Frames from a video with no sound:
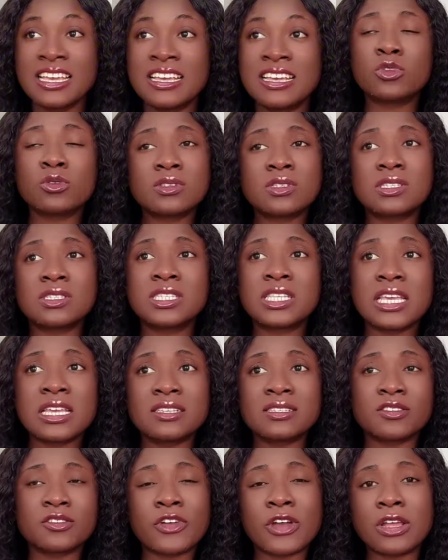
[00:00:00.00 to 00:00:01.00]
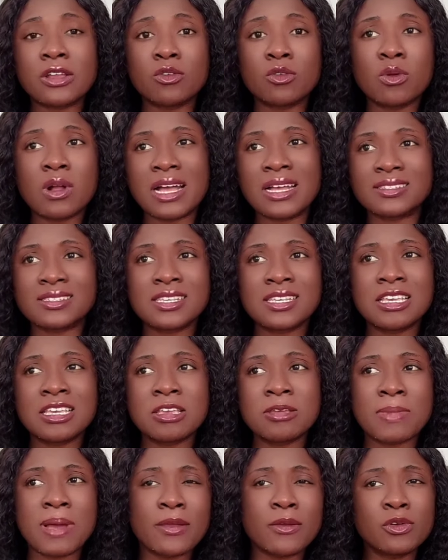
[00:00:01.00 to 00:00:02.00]
Those days, if I look at
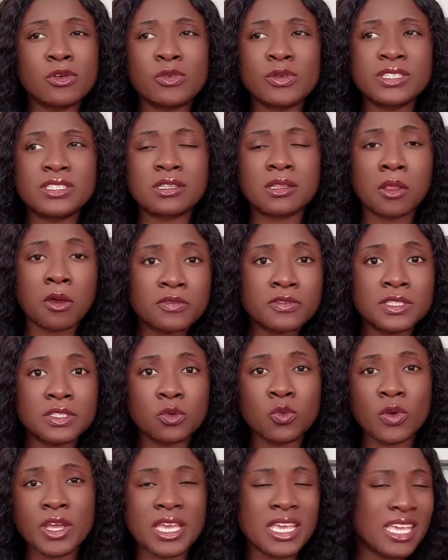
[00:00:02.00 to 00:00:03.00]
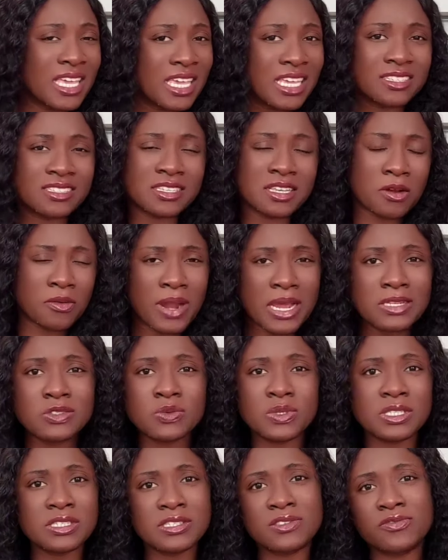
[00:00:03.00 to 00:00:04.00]
him, I always love the way he interacts
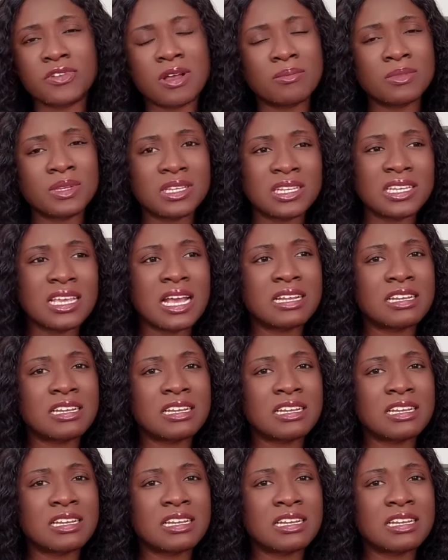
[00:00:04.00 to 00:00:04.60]
with his family.